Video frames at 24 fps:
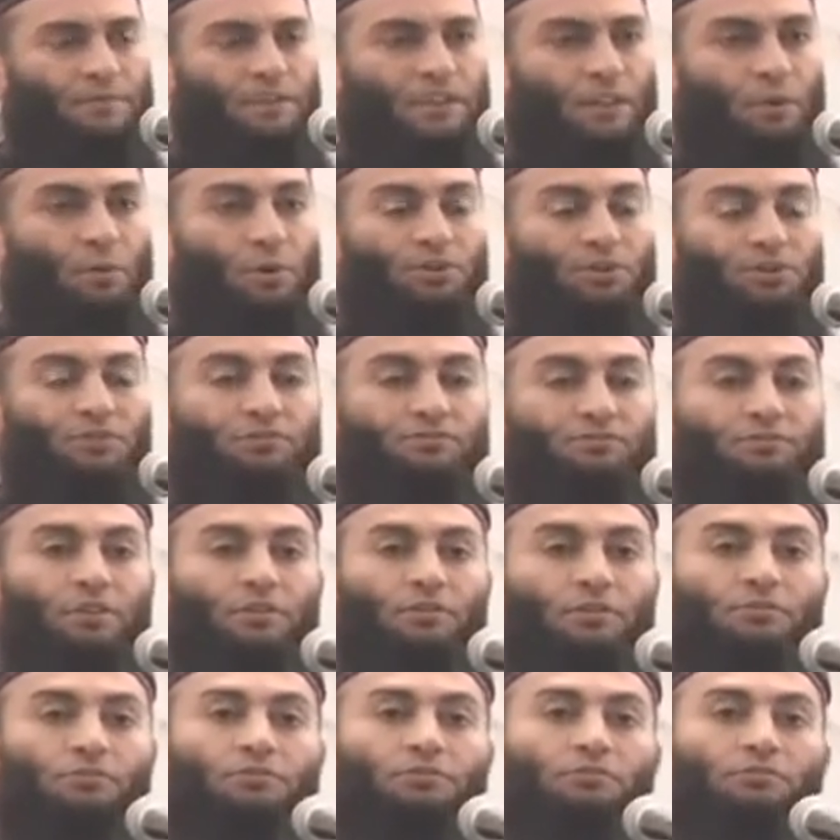He was
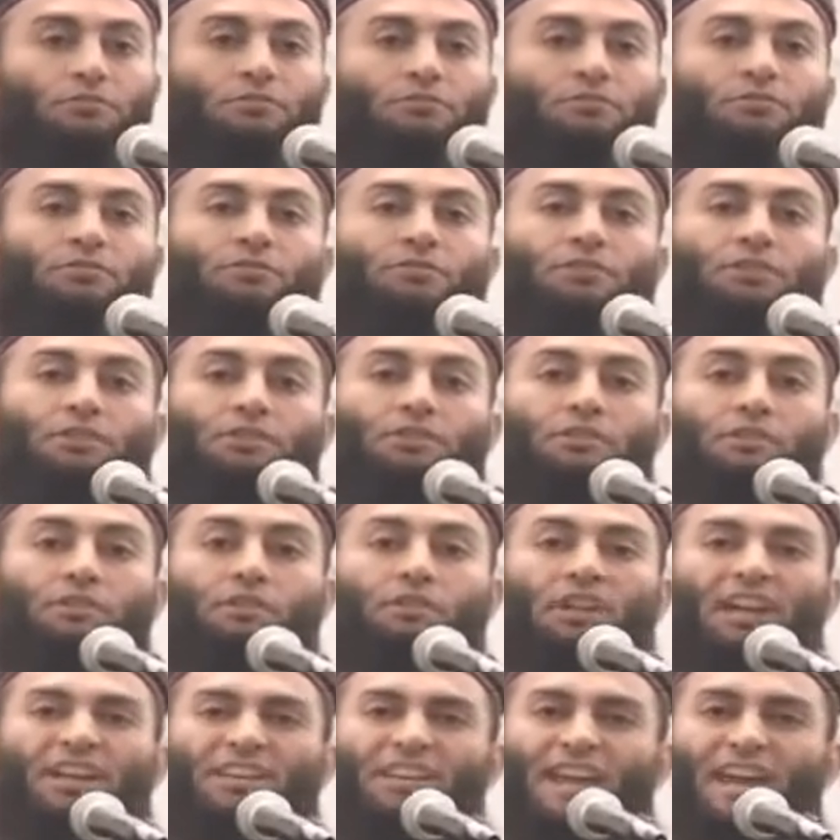involved
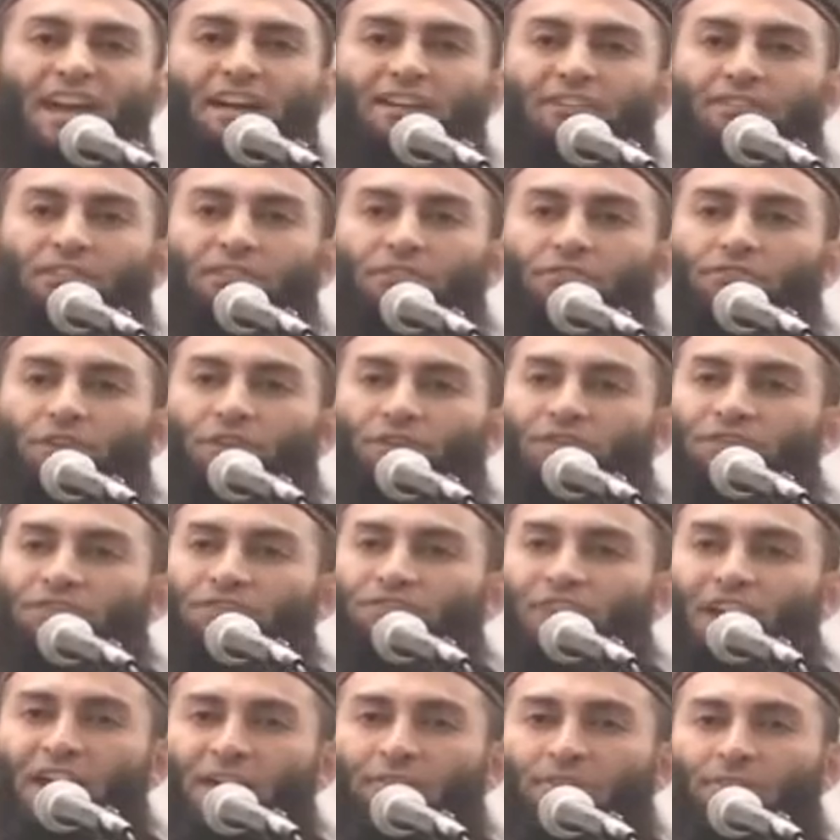and active with
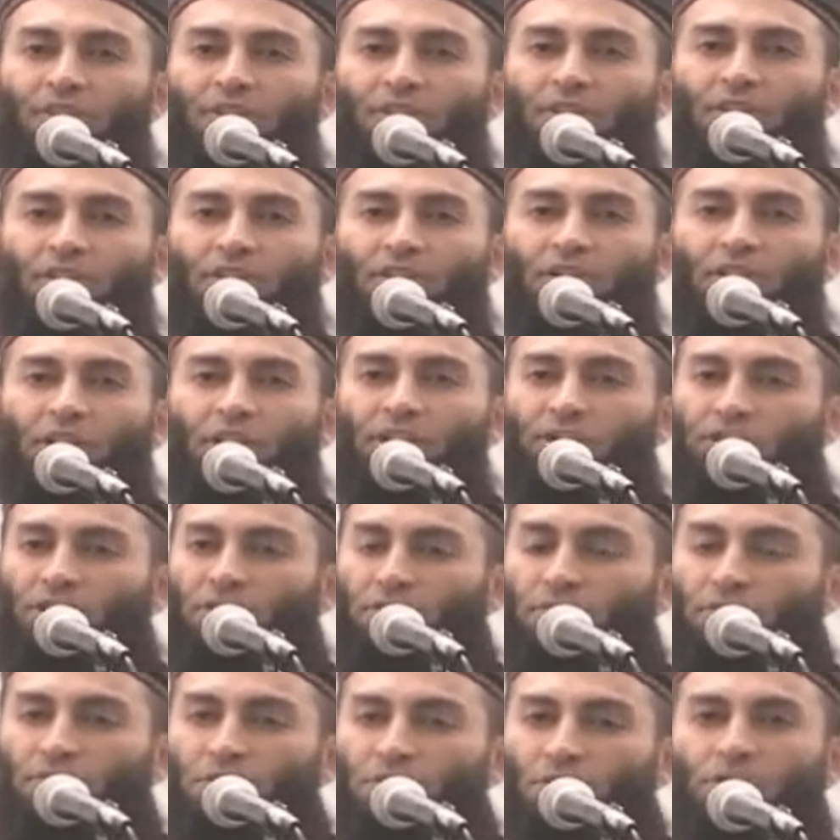his family, his
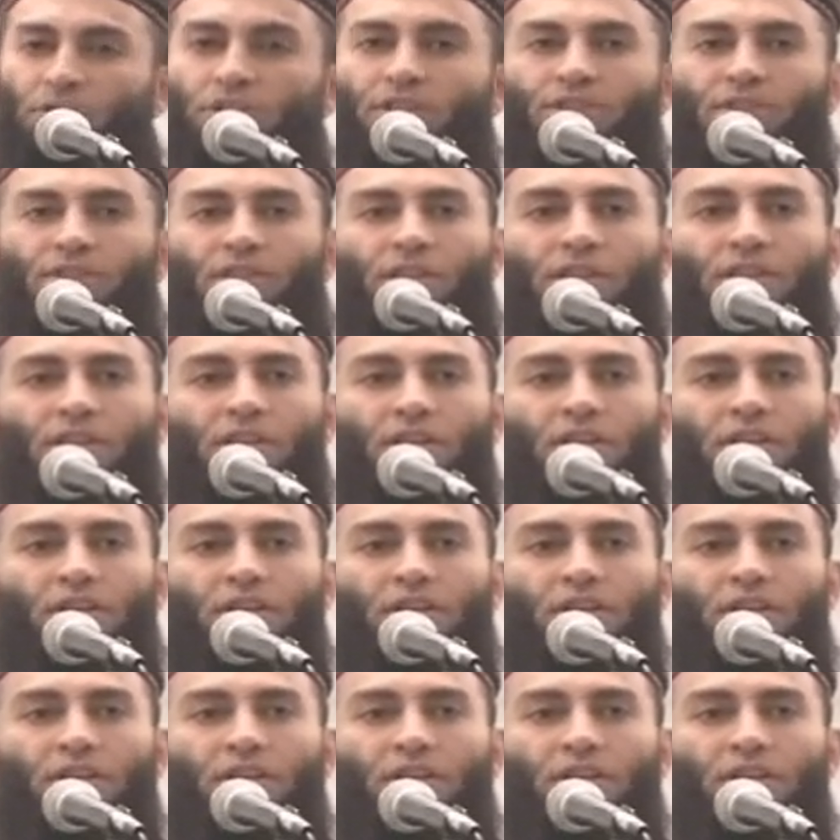community.